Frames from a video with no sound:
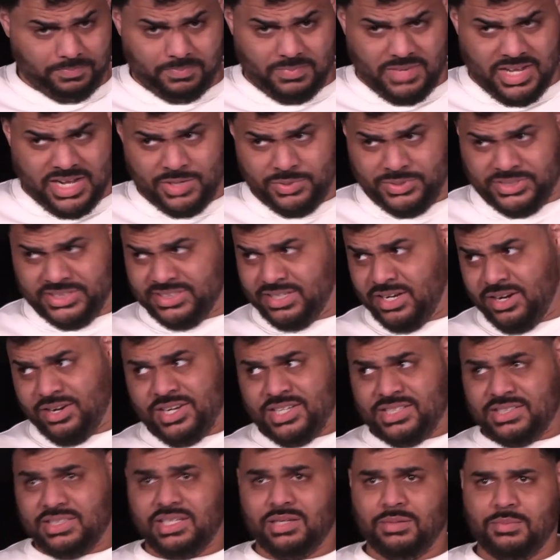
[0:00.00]
And it was the
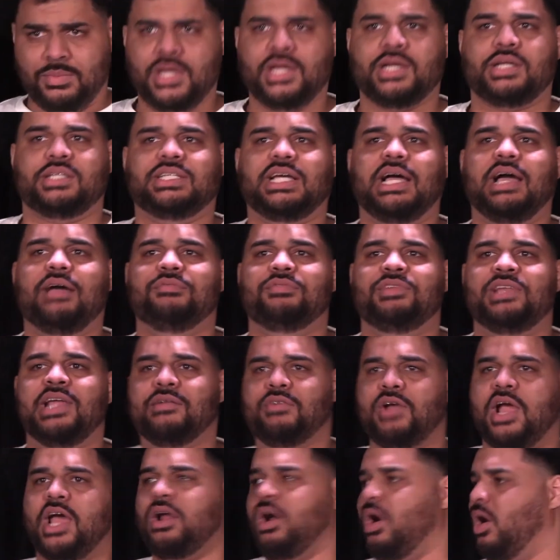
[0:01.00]
scariest thing I met because I've
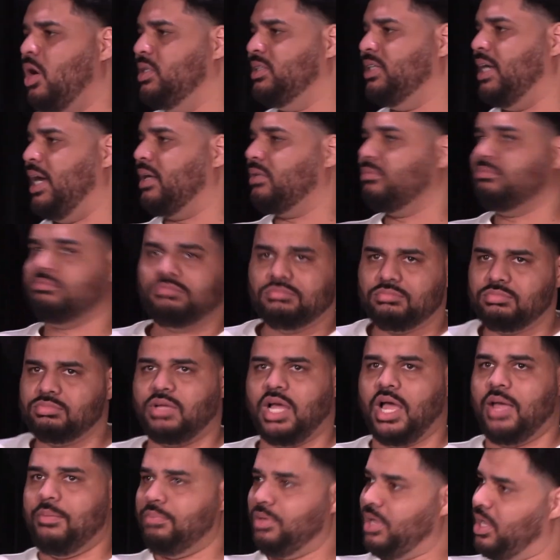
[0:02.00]
never had a heart attack.
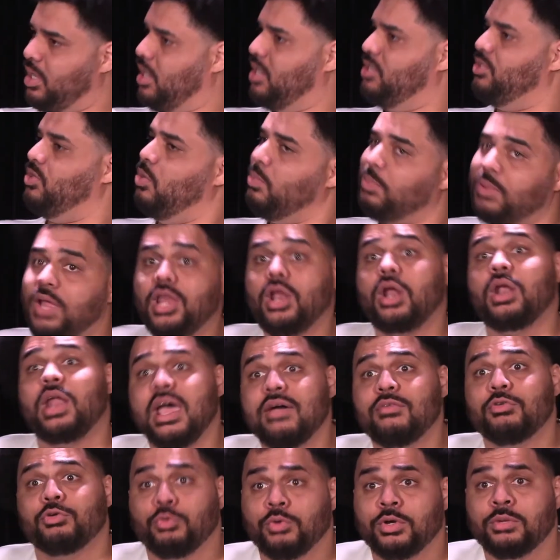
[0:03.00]
I don't plan on
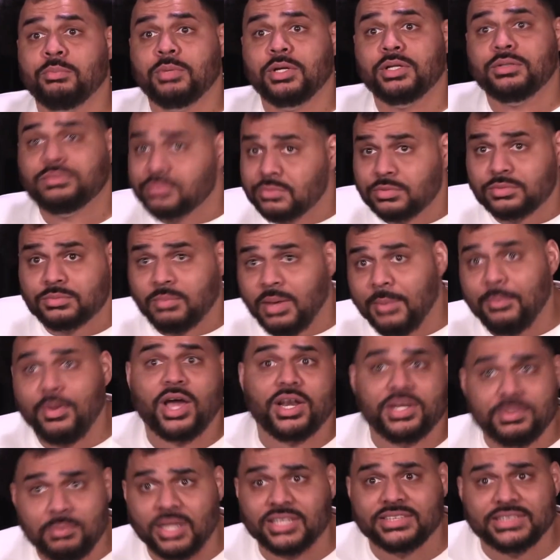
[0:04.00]
having one, but my
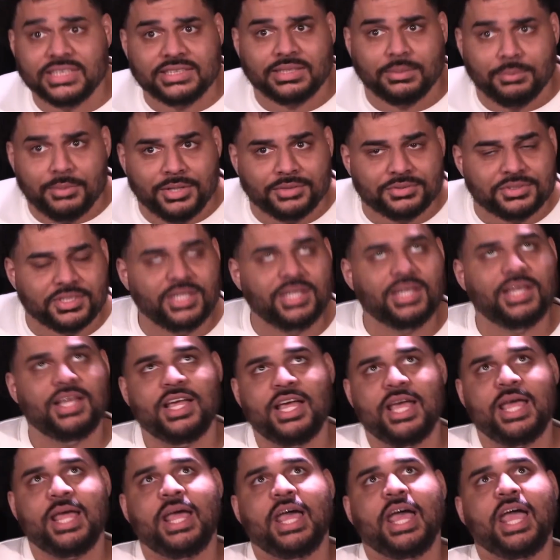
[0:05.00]
body might say something else.
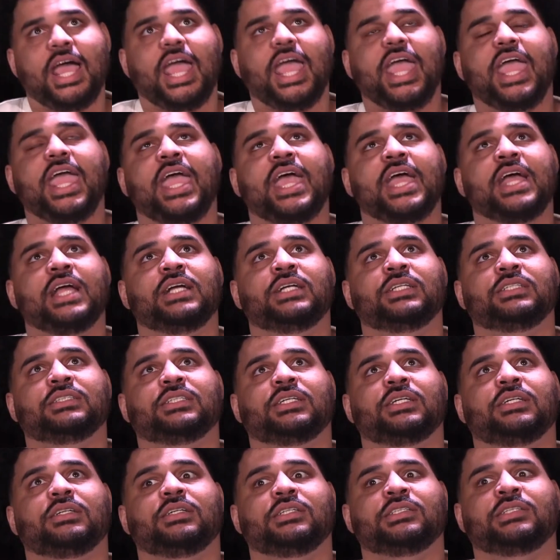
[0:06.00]
And
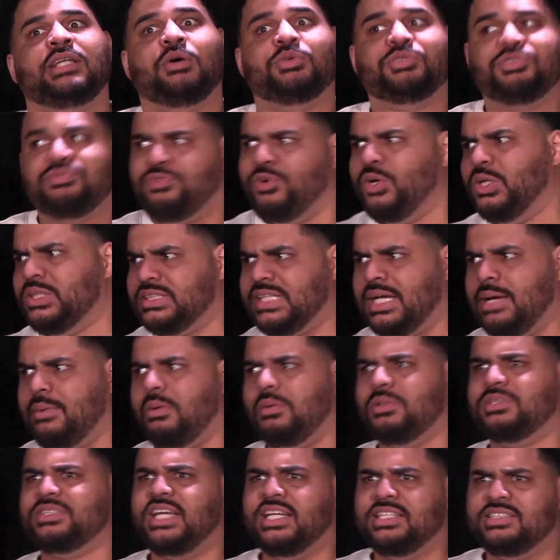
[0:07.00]
that was the first time
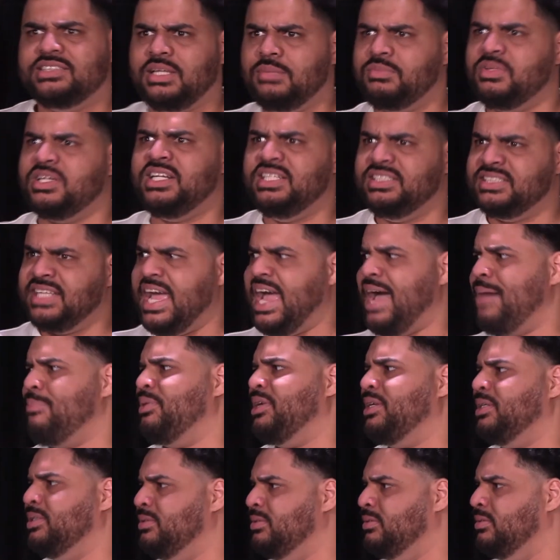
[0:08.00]
I was like, something needs to
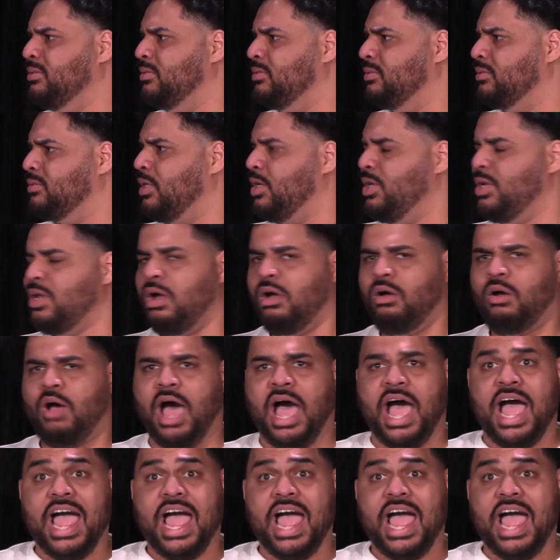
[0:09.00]
happen. You know,